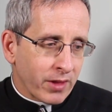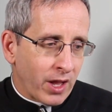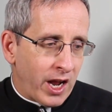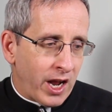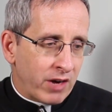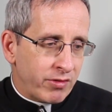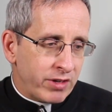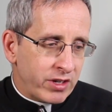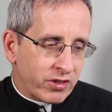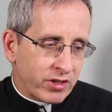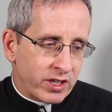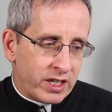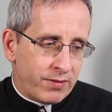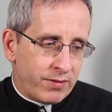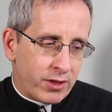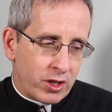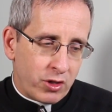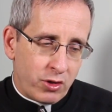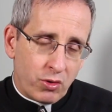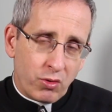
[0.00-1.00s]
I
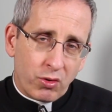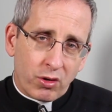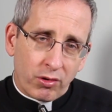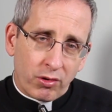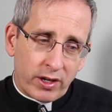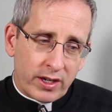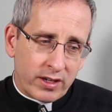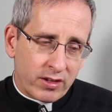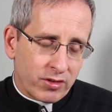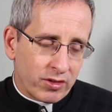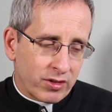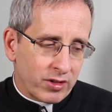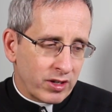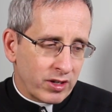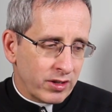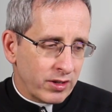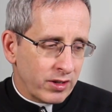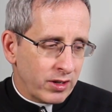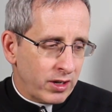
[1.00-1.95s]
receive the Eucharist.